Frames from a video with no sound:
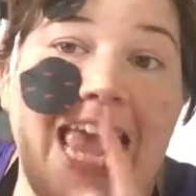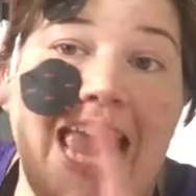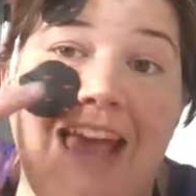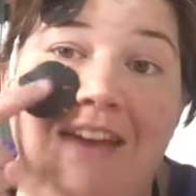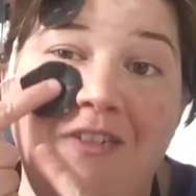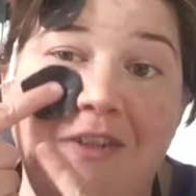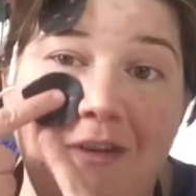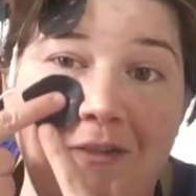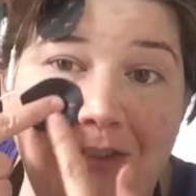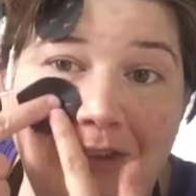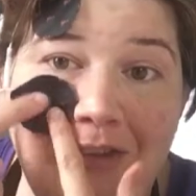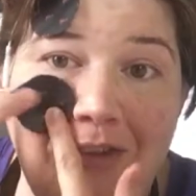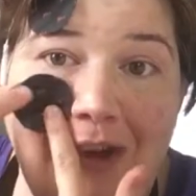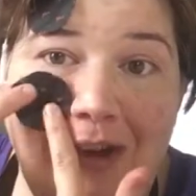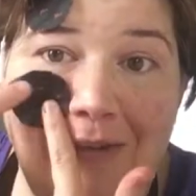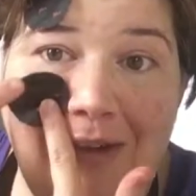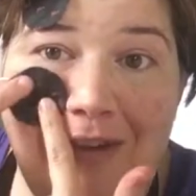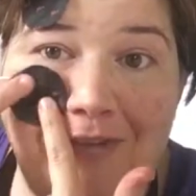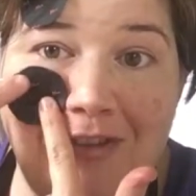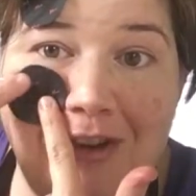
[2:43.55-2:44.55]
If you ever
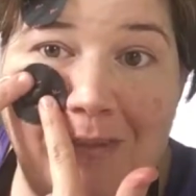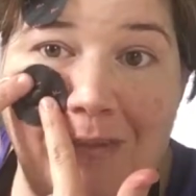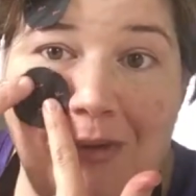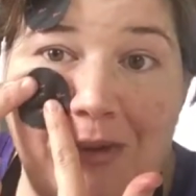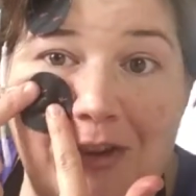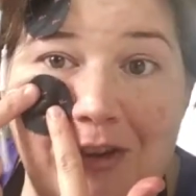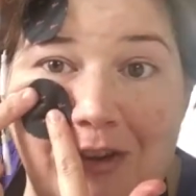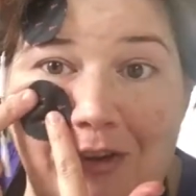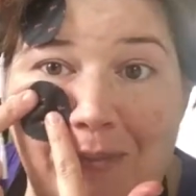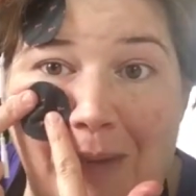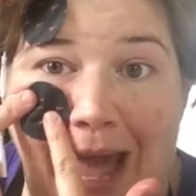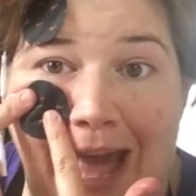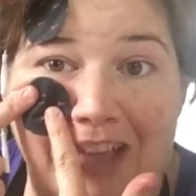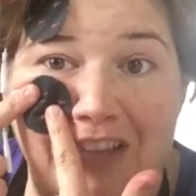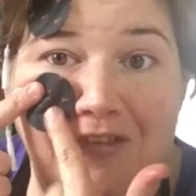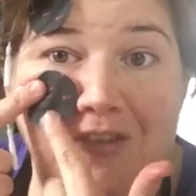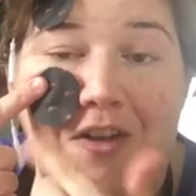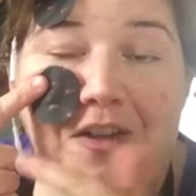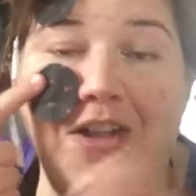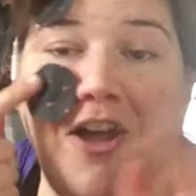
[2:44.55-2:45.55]
have trouble with your
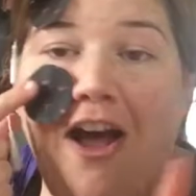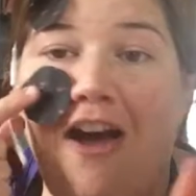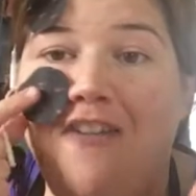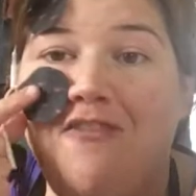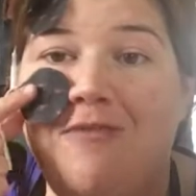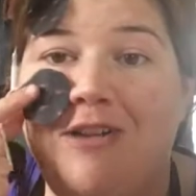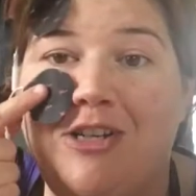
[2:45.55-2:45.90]
pads falling off,